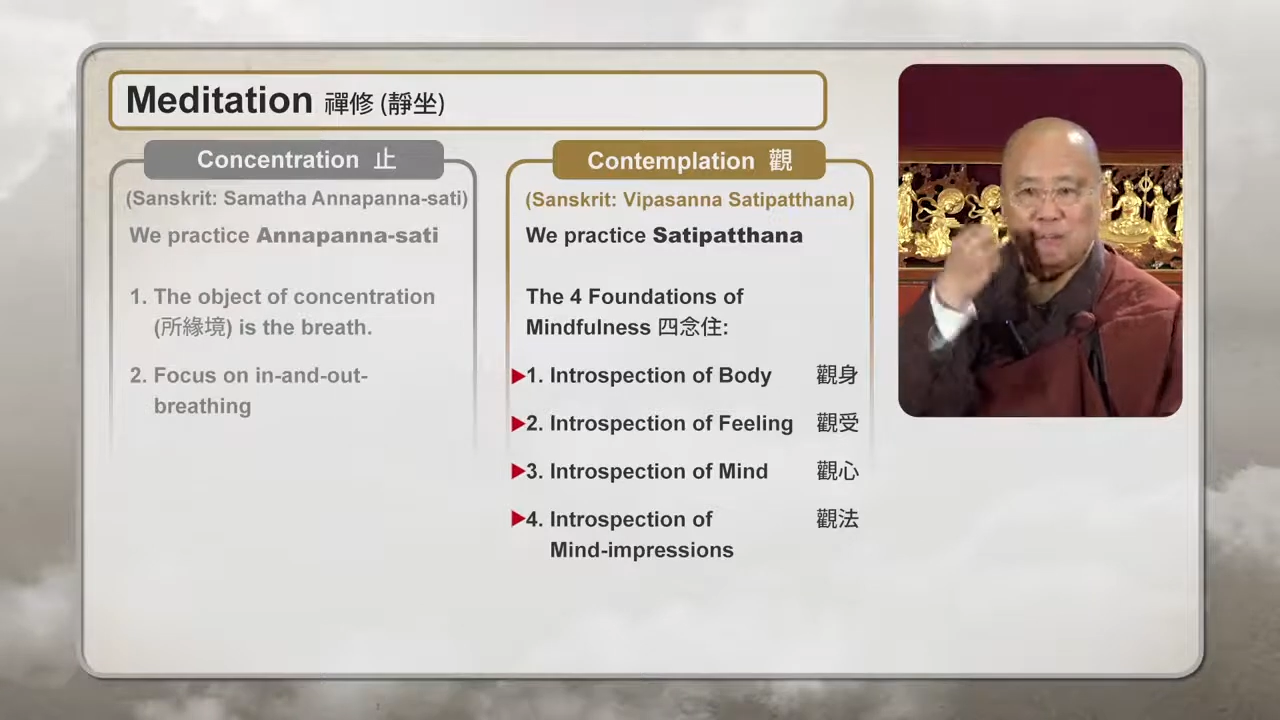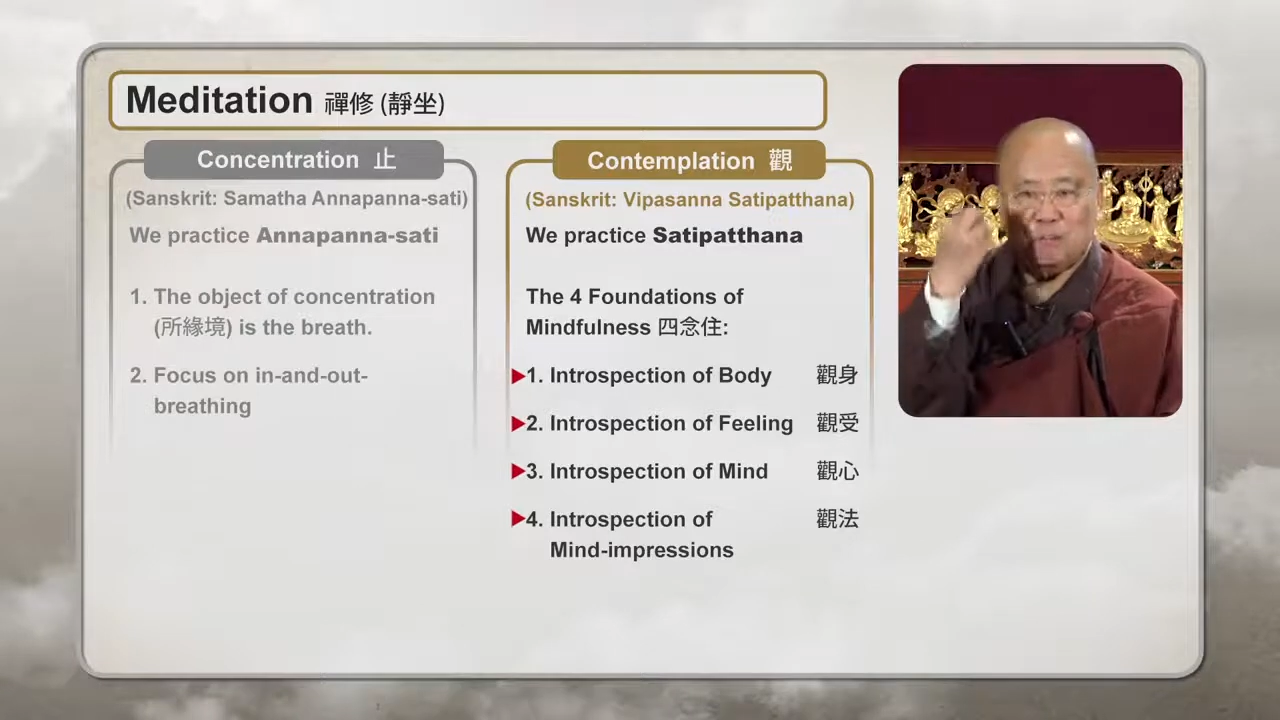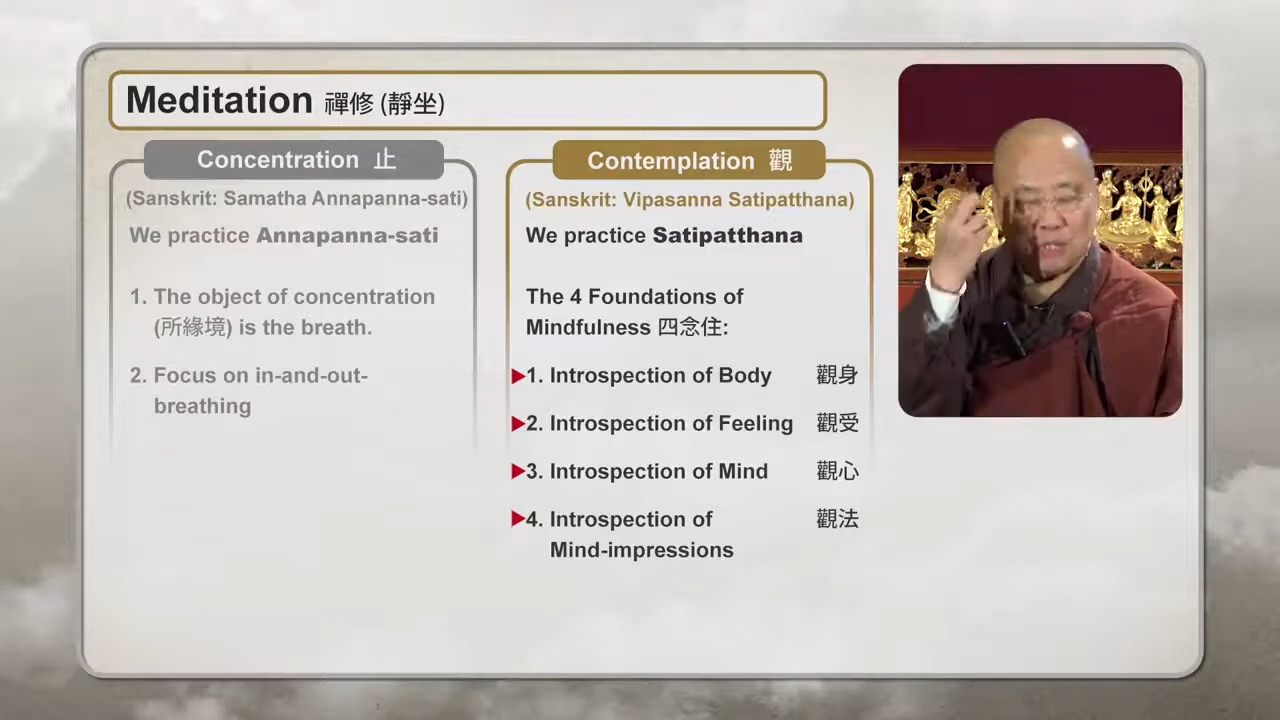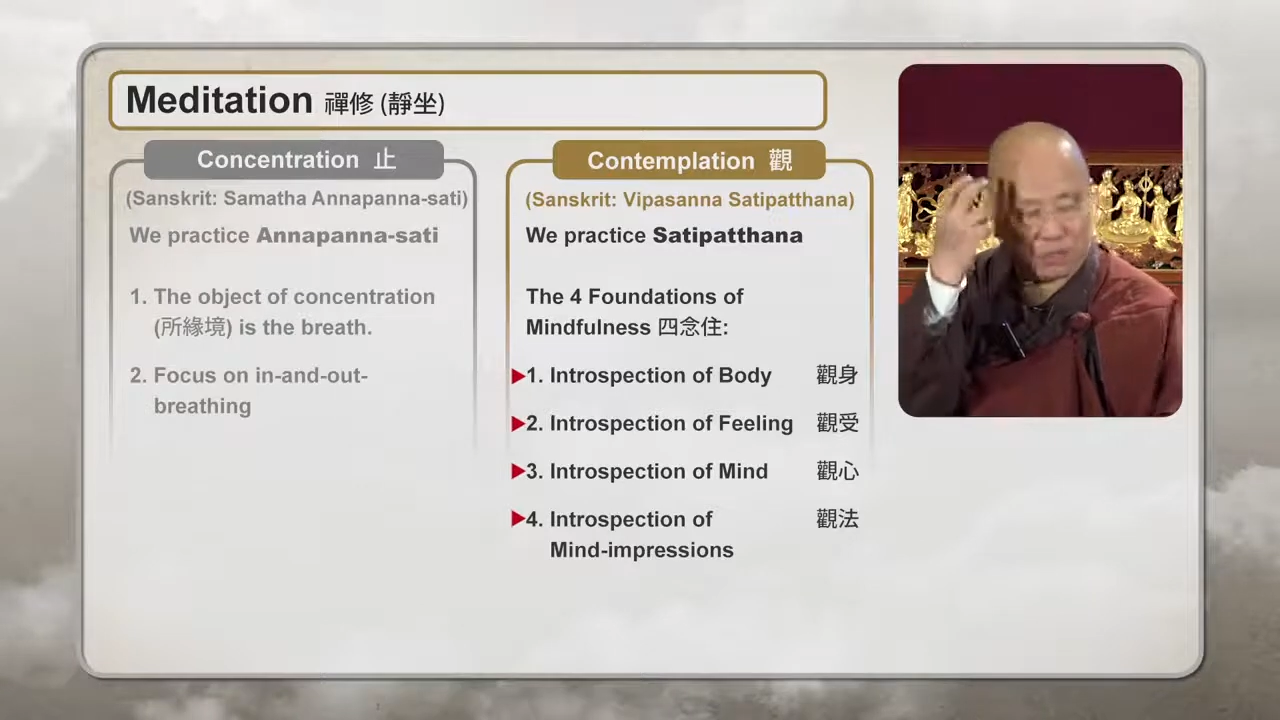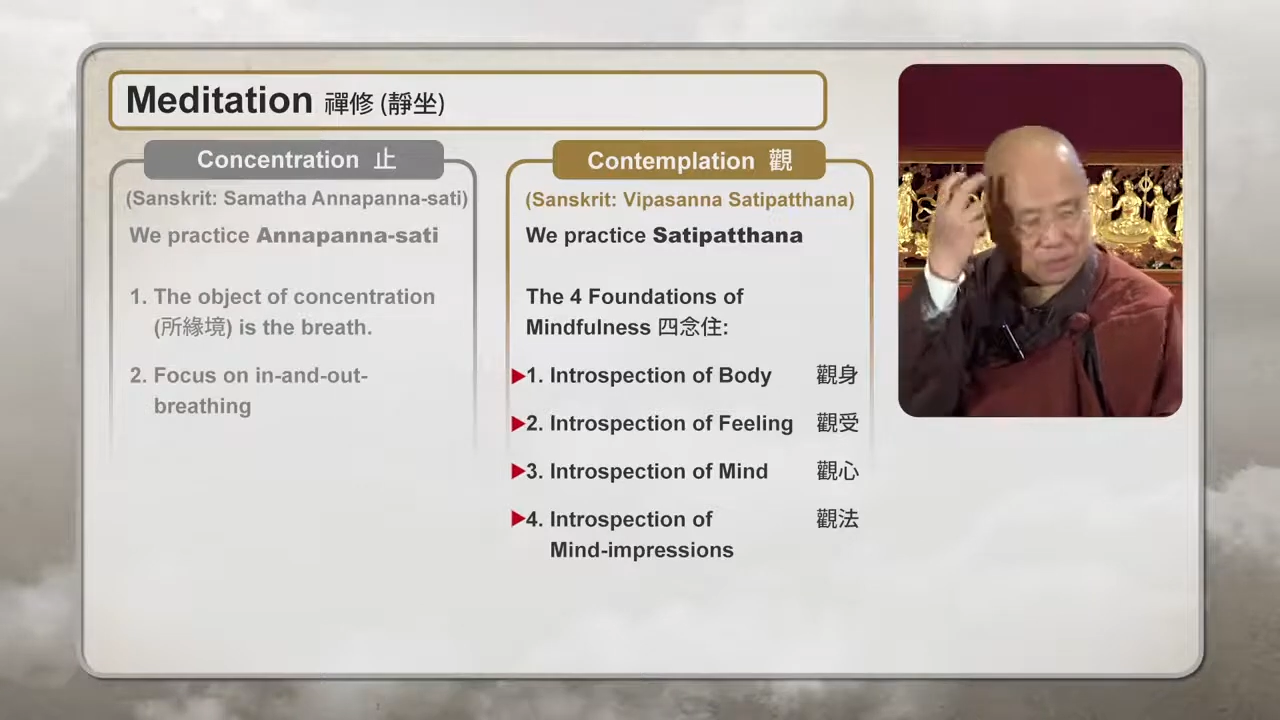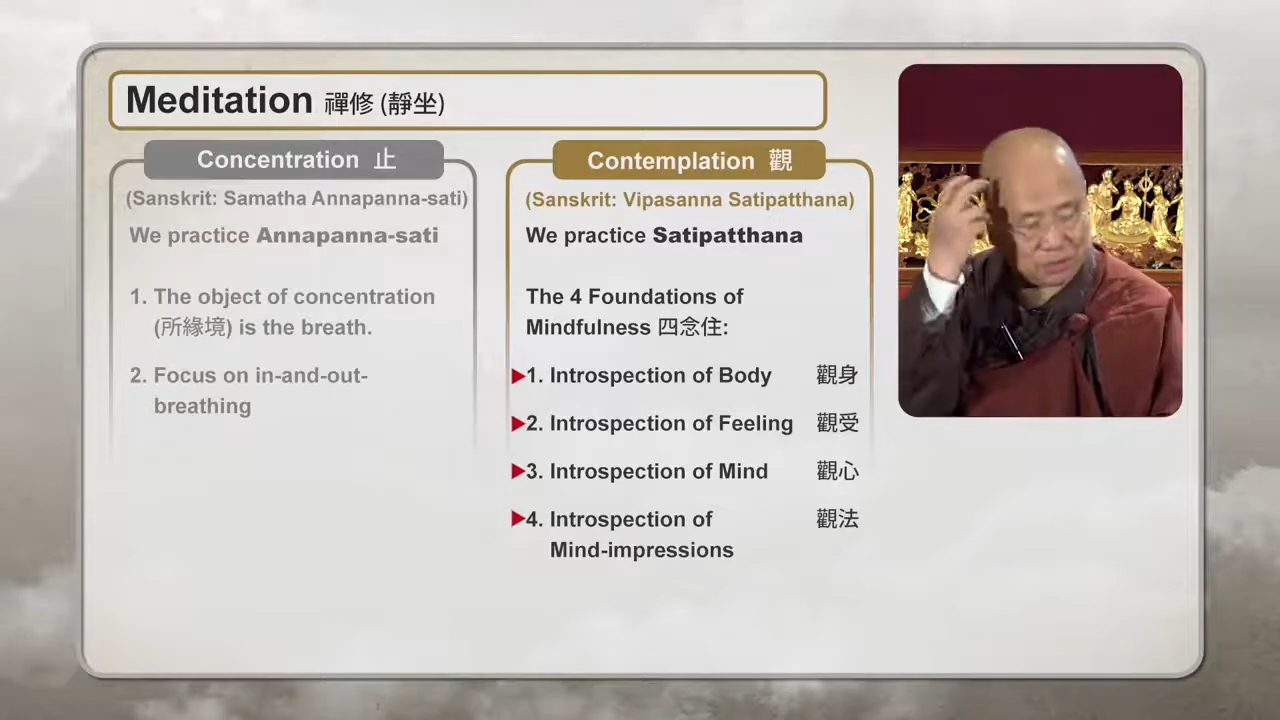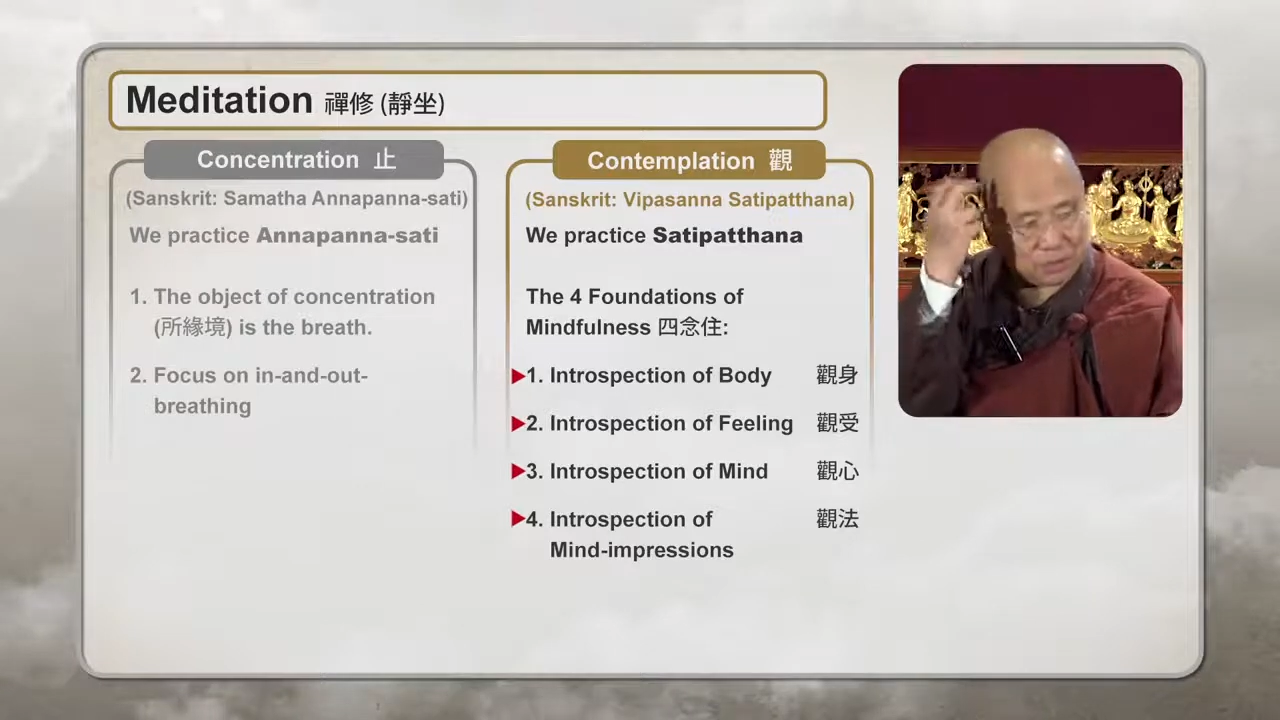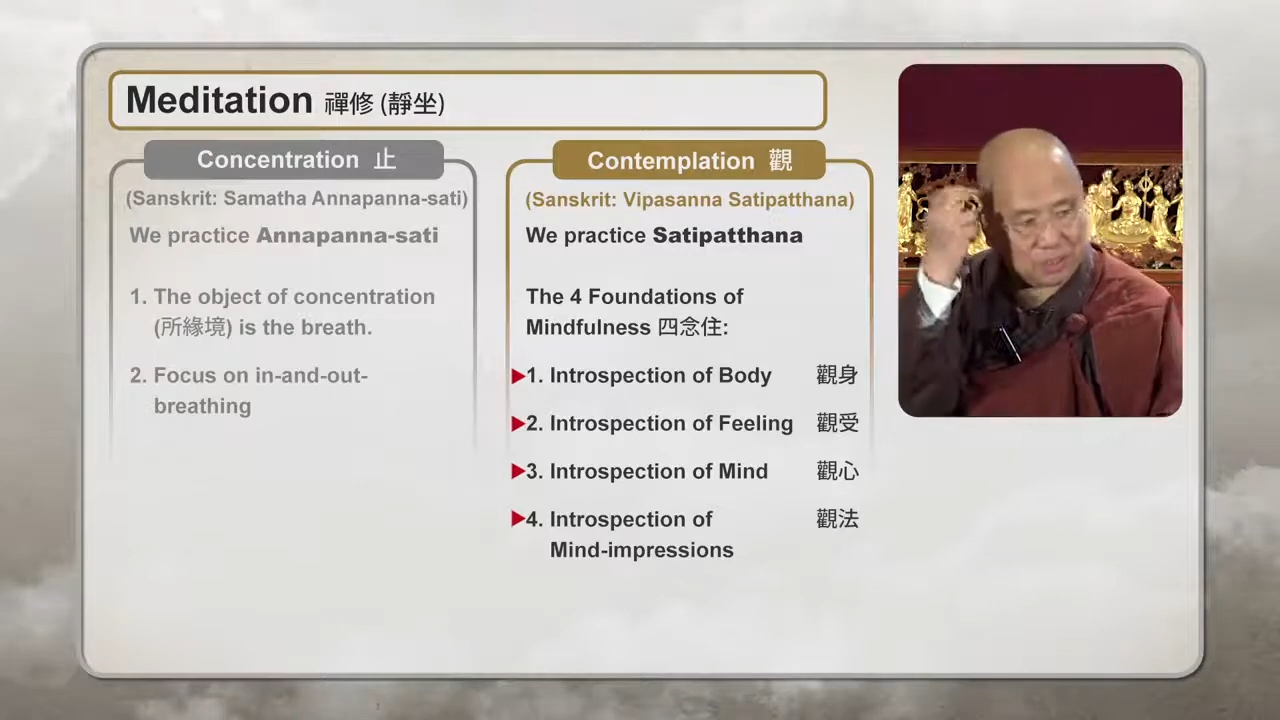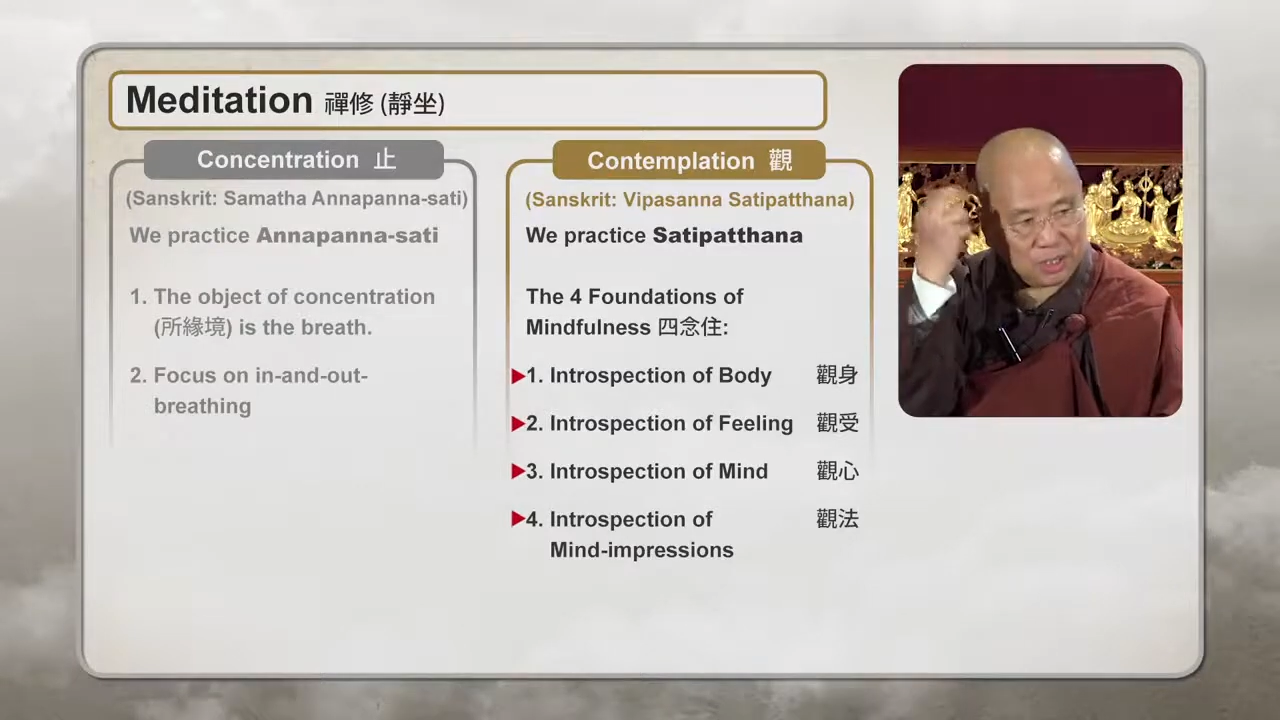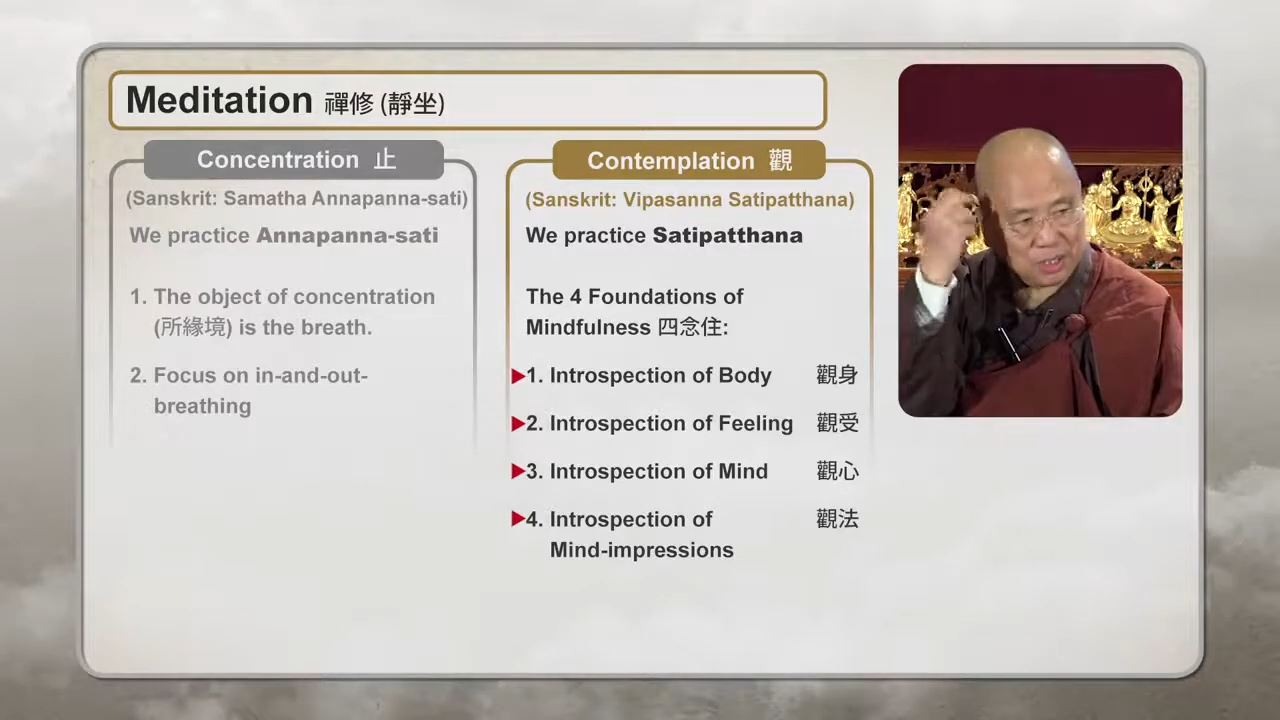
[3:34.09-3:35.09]

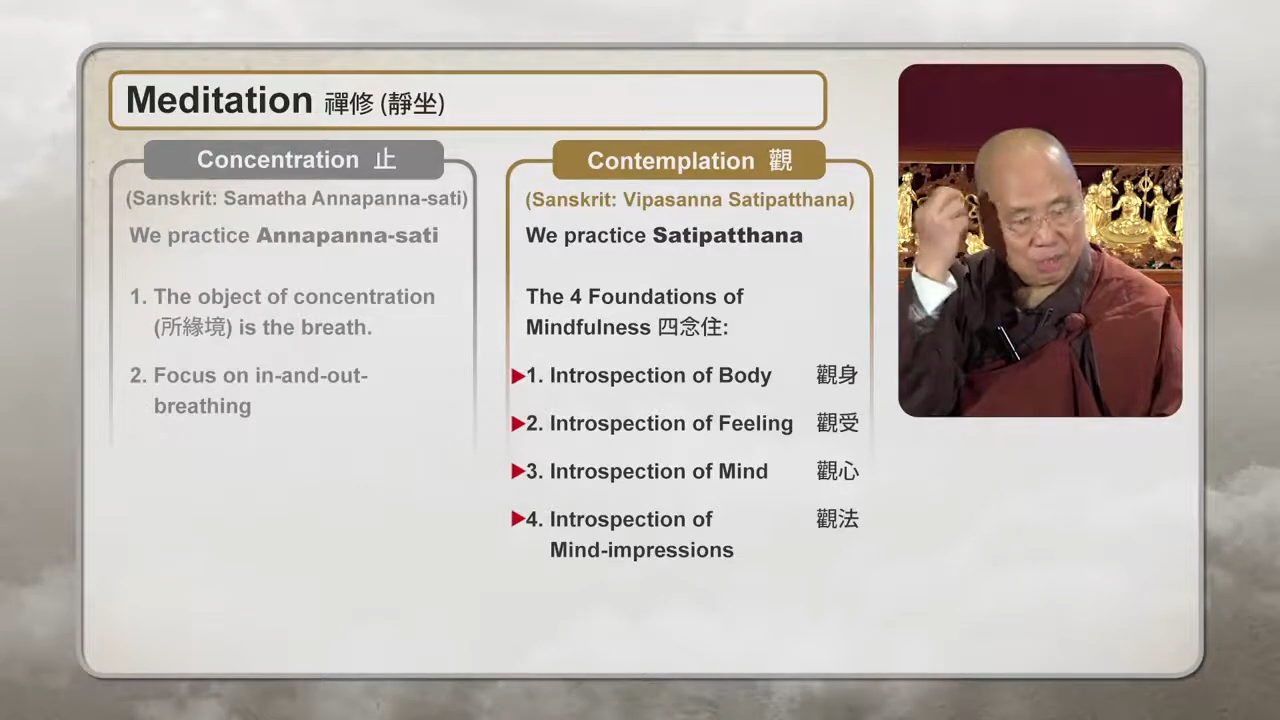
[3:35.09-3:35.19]
impressions.